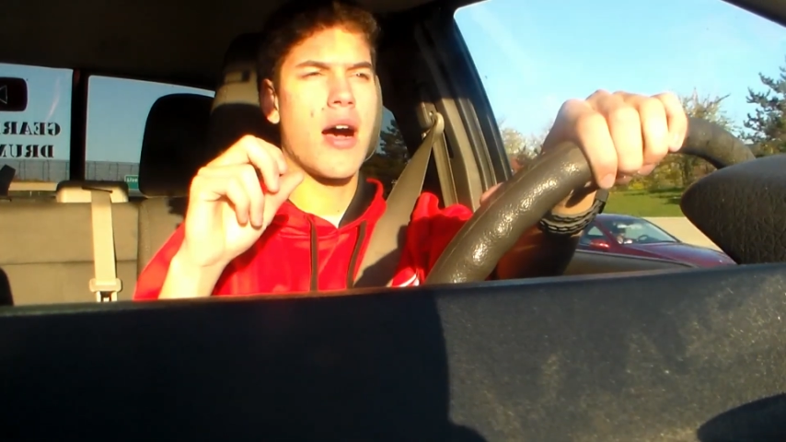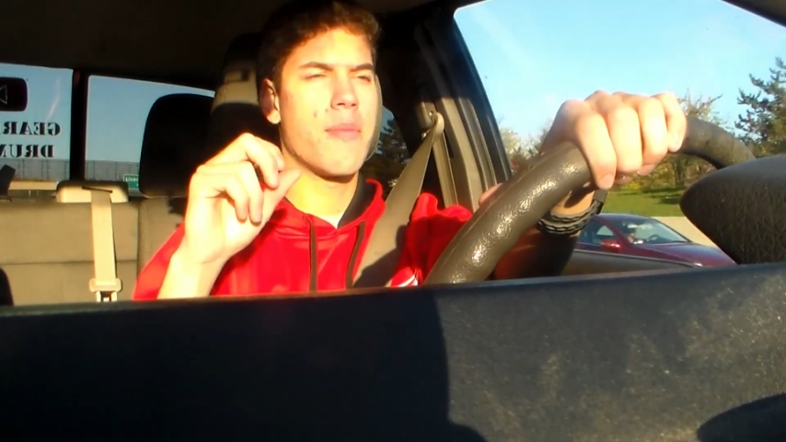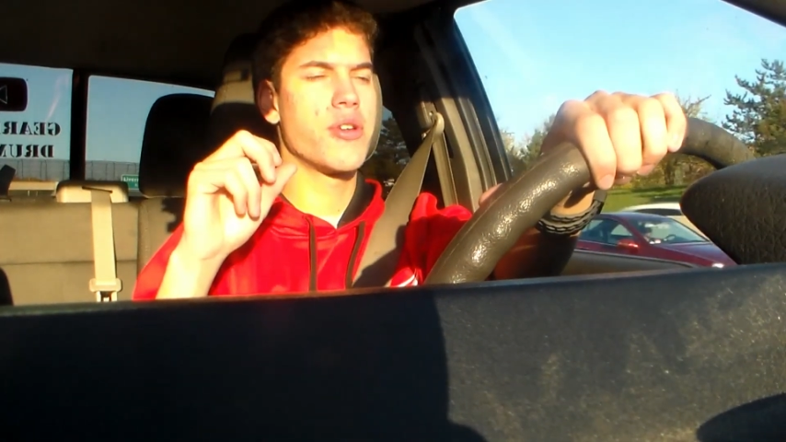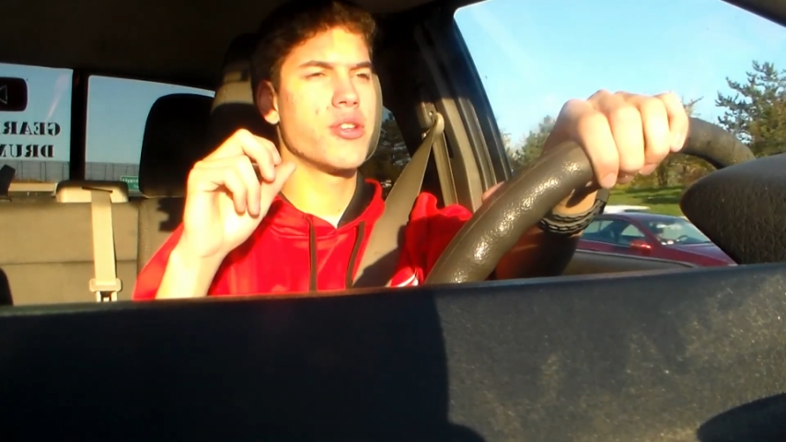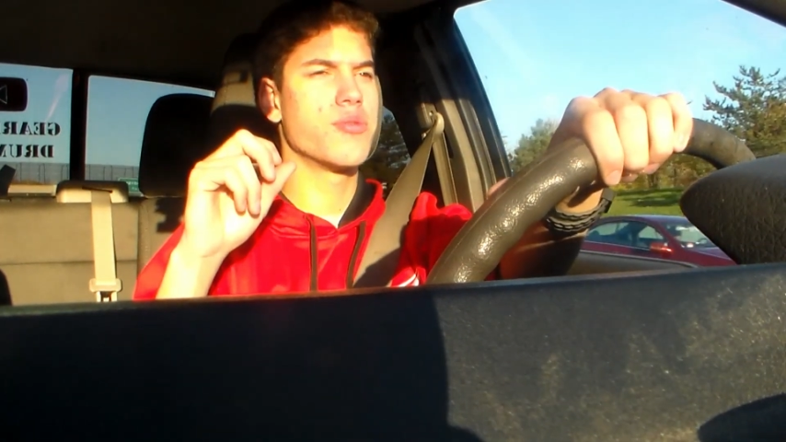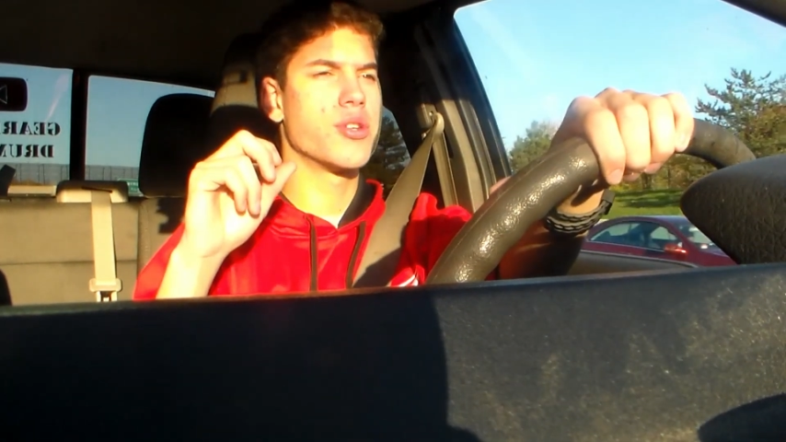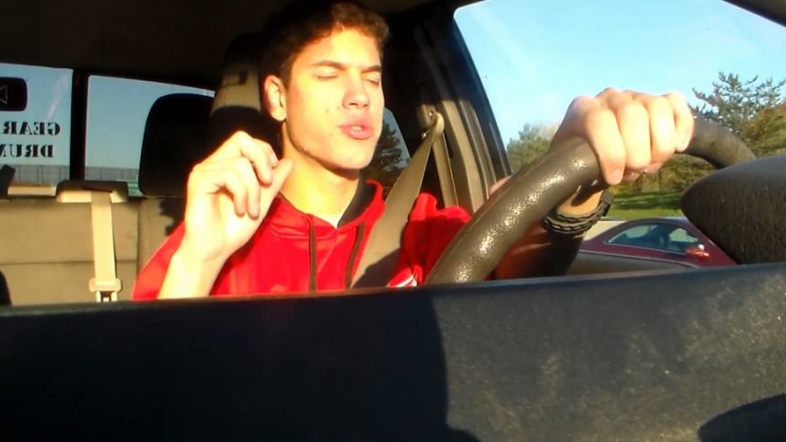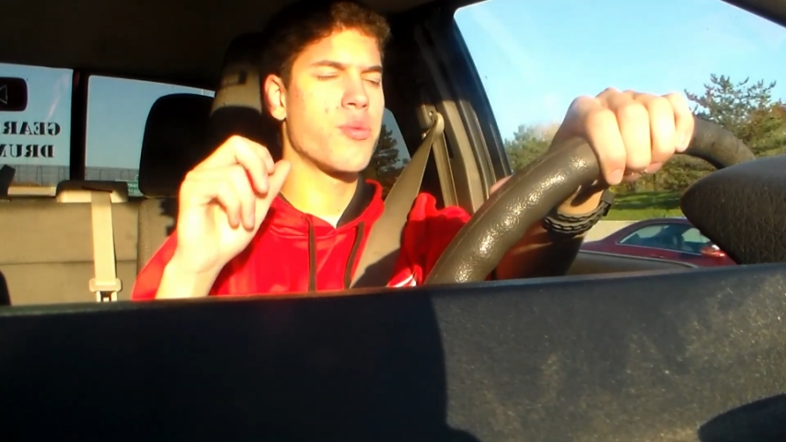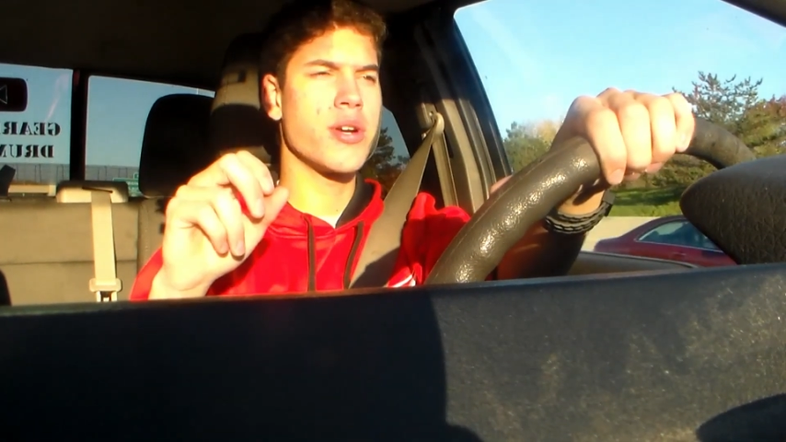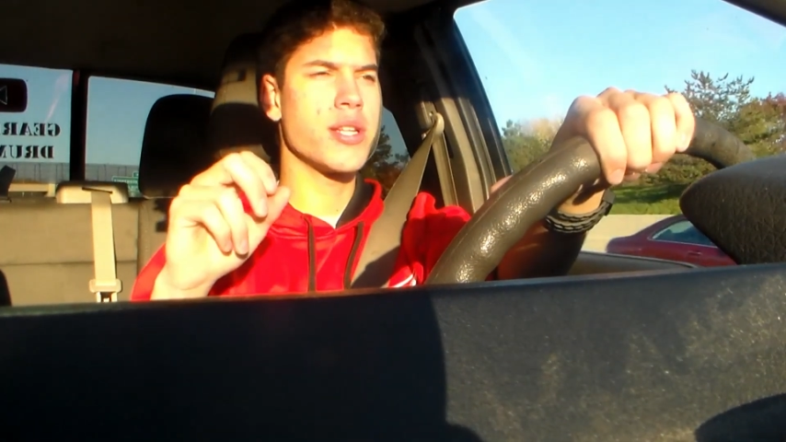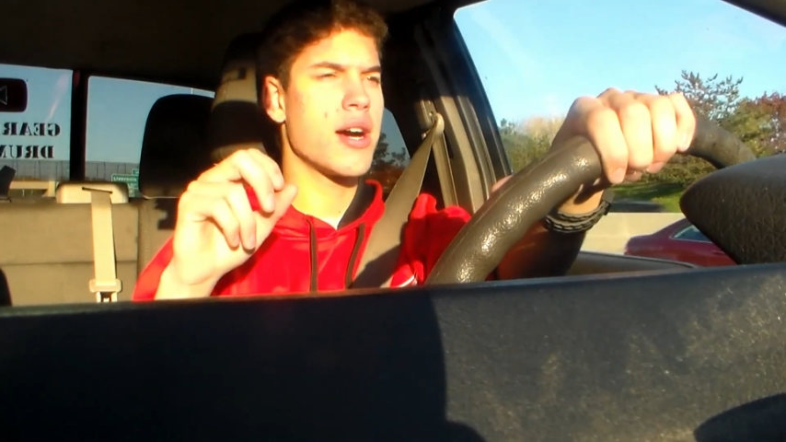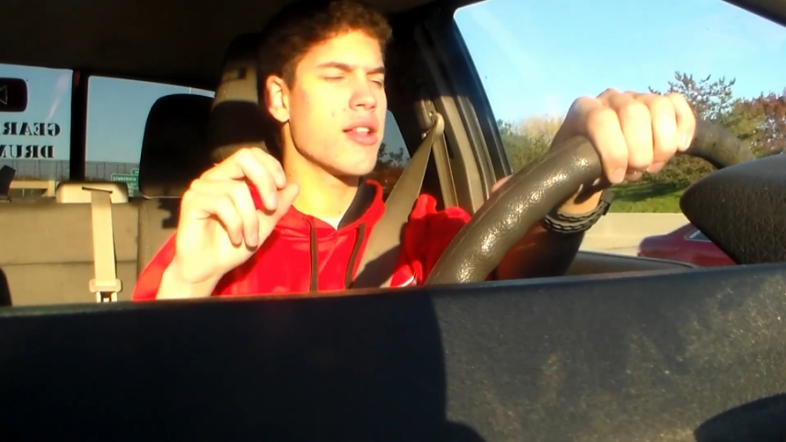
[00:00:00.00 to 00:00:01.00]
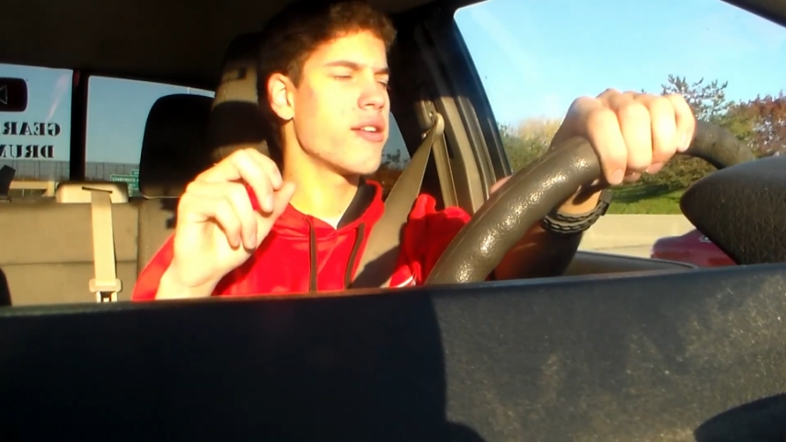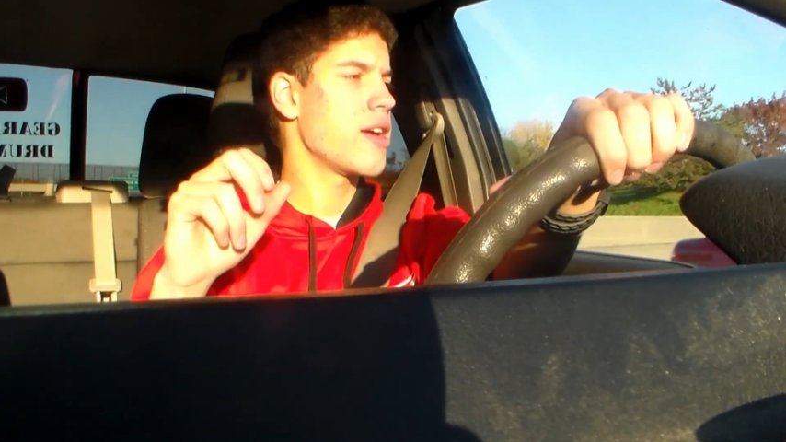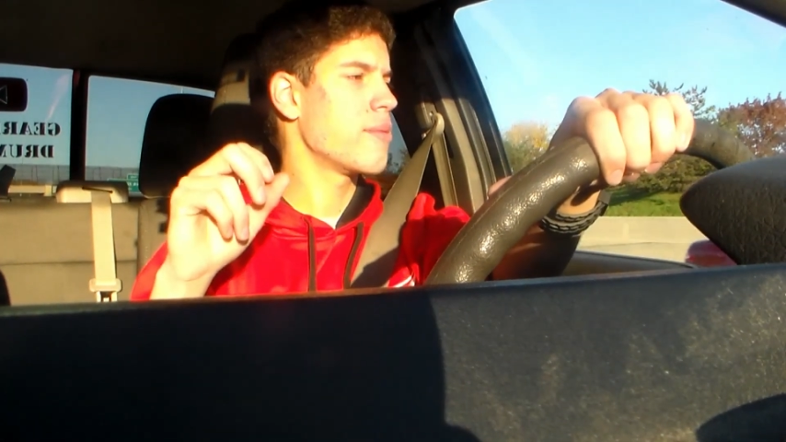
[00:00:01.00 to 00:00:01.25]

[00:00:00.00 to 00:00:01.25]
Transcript: I'm going to do a $20